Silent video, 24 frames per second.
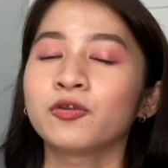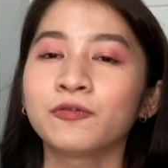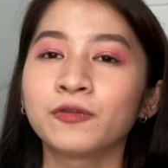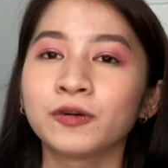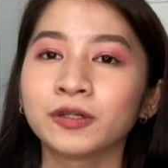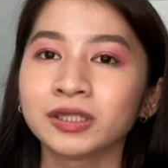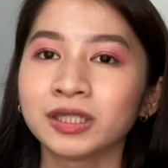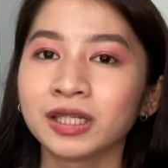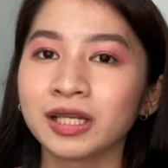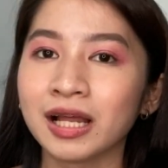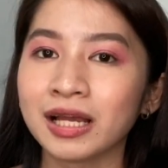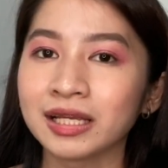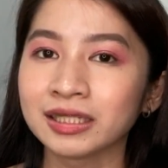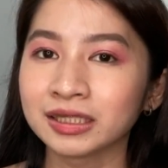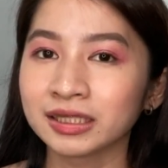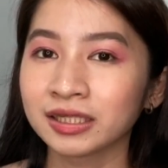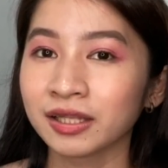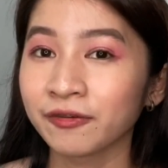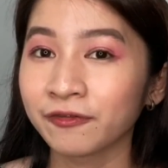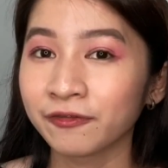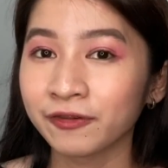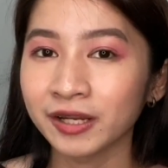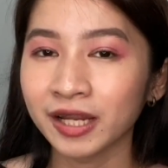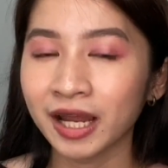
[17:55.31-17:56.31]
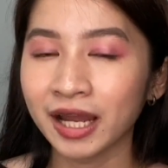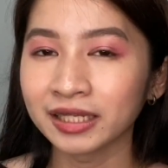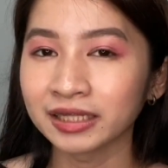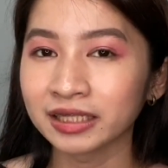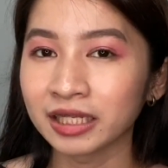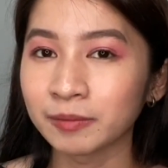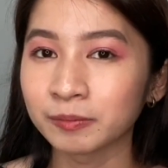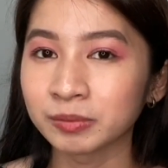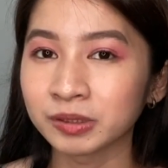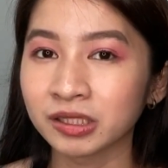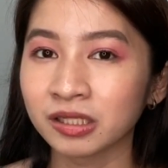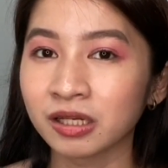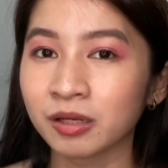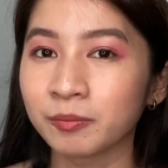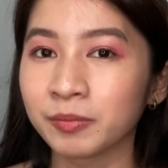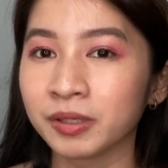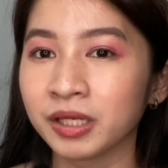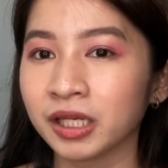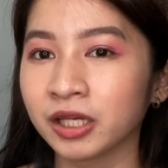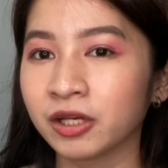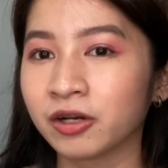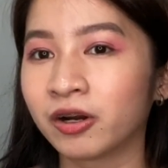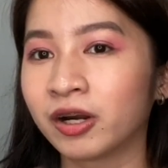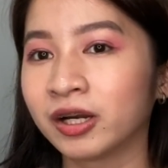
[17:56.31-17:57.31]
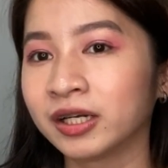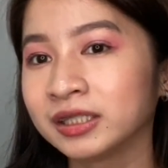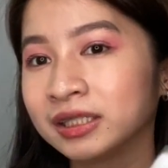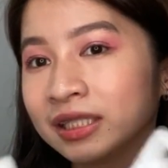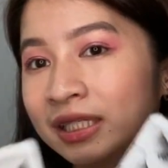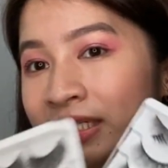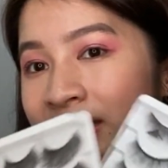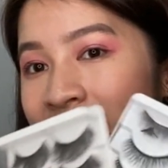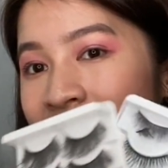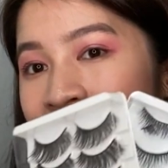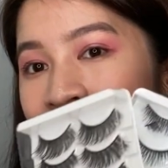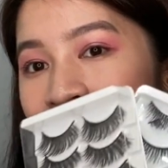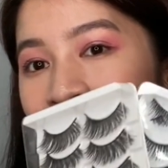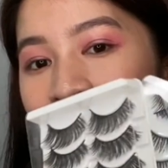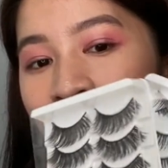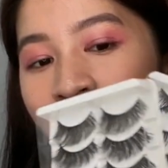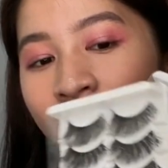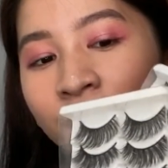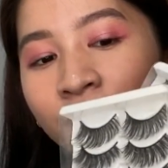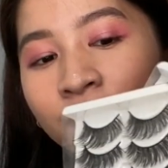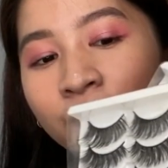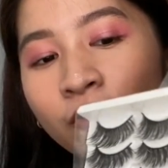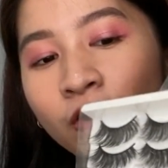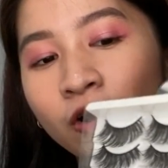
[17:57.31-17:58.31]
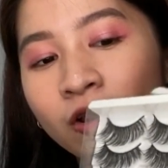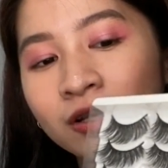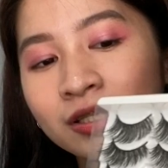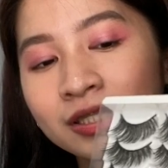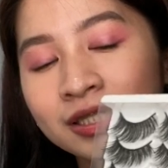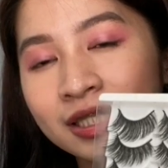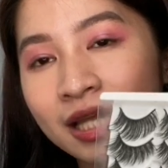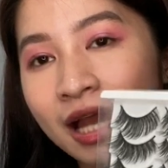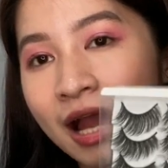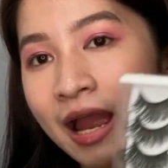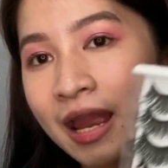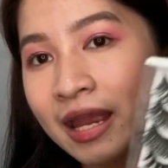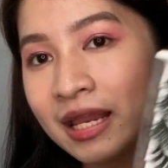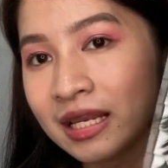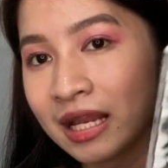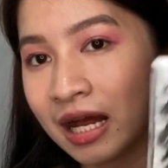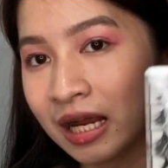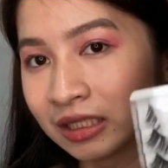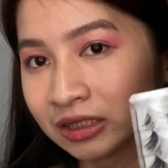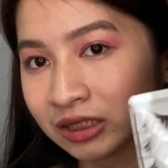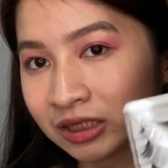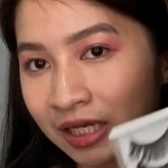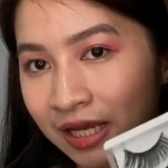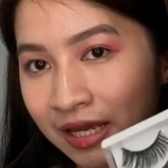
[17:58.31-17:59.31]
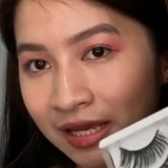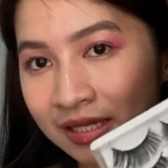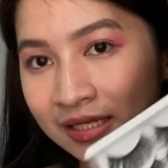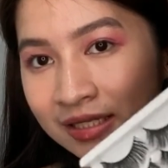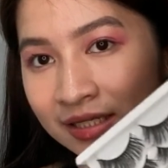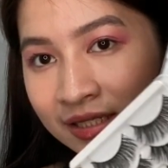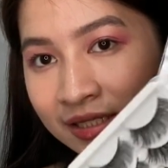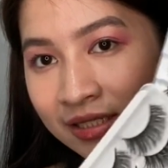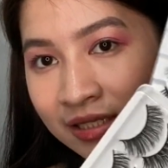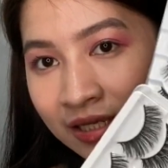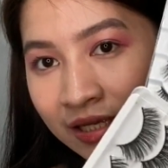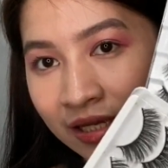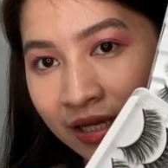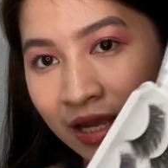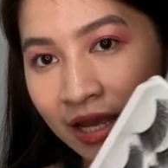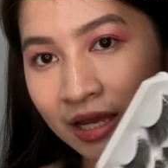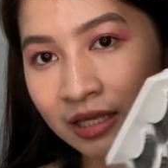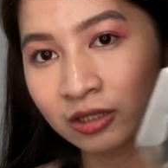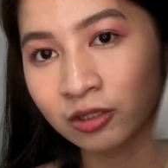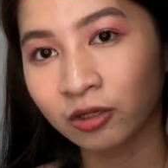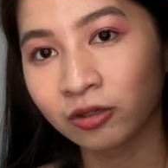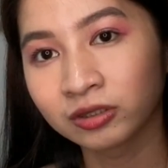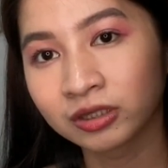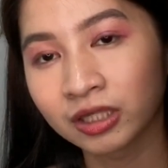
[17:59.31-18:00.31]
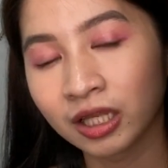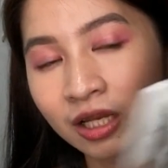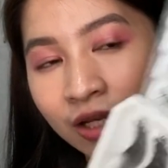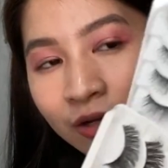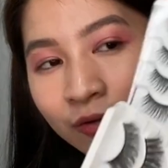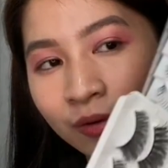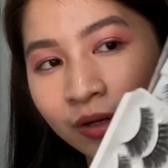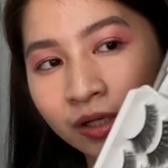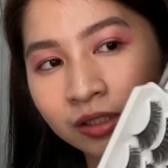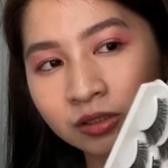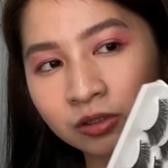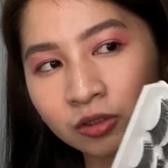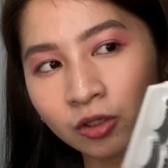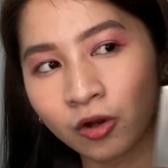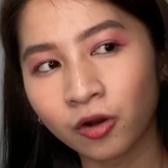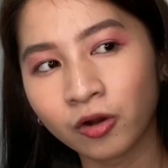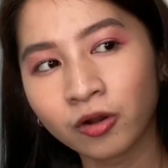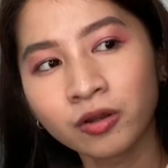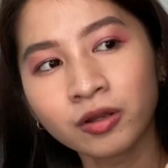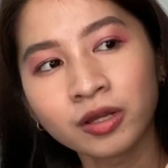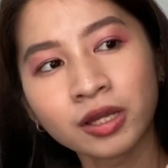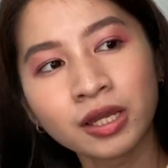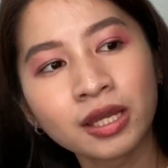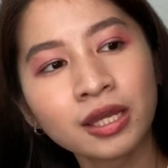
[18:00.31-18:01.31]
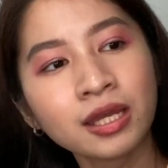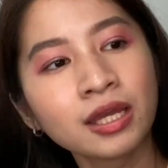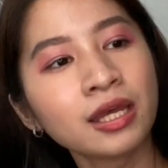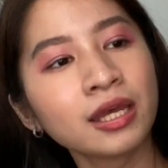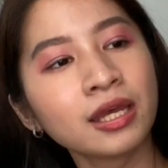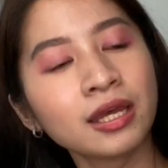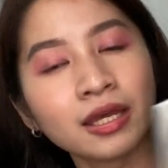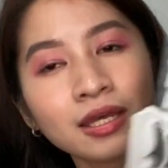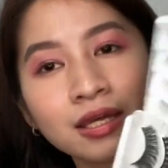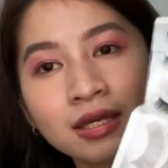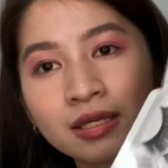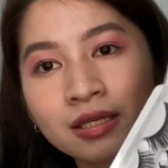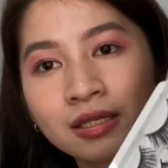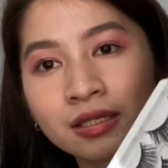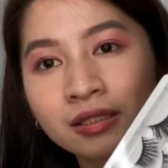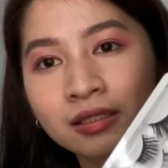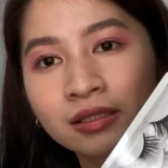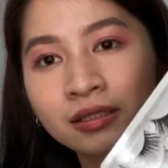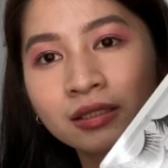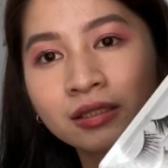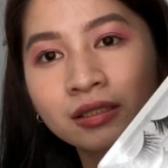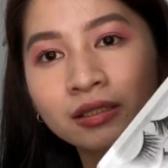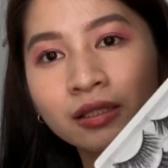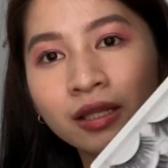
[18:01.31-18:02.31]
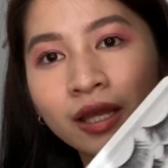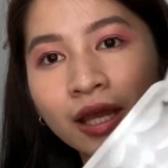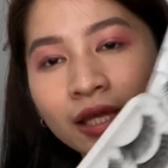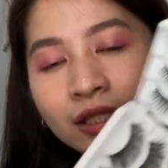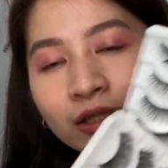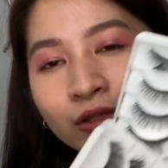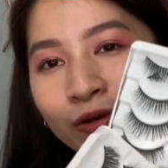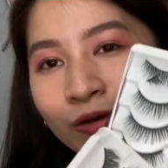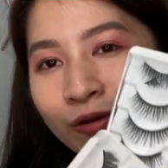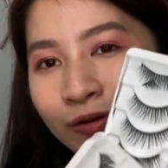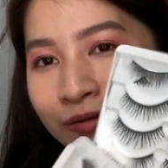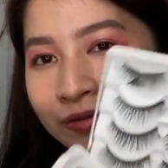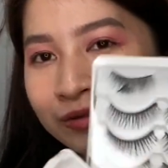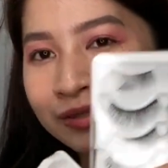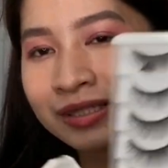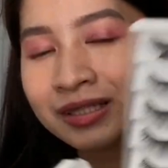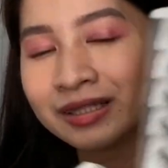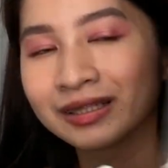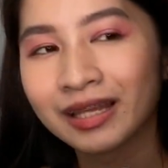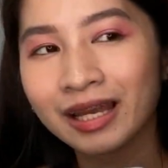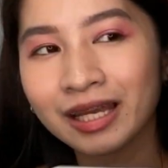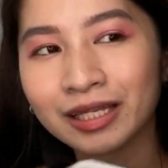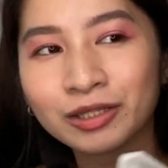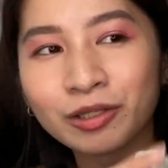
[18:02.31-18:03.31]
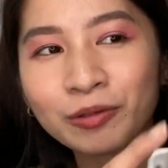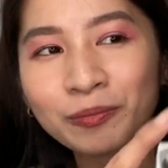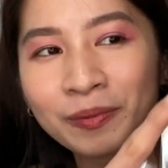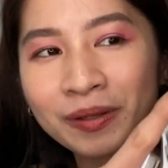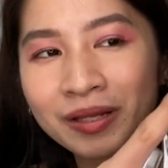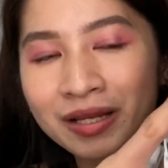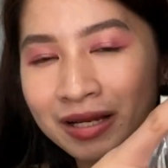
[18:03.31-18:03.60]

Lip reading: For the last three items na nabili ko are these false eyelashes. Etong dalawang to. And, eto. Eto pa